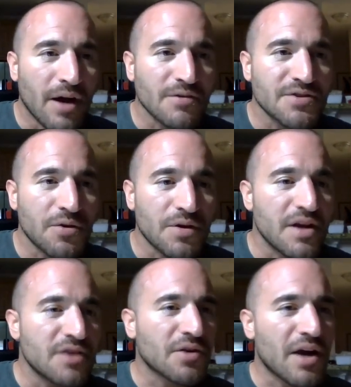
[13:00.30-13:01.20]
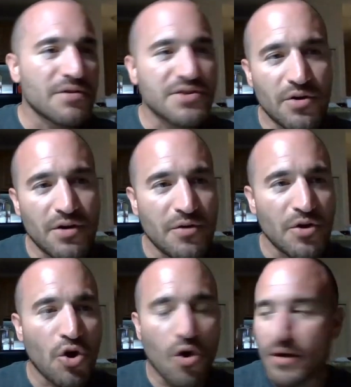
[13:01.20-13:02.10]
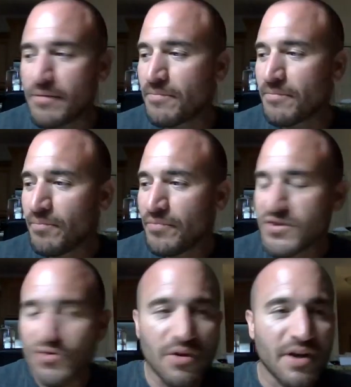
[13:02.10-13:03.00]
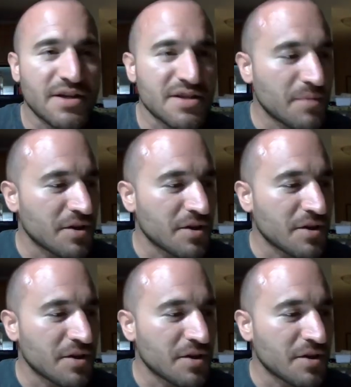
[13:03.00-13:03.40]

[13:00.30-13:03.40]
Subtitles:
Yeah, he took Arizona. They're gone. Sort of like his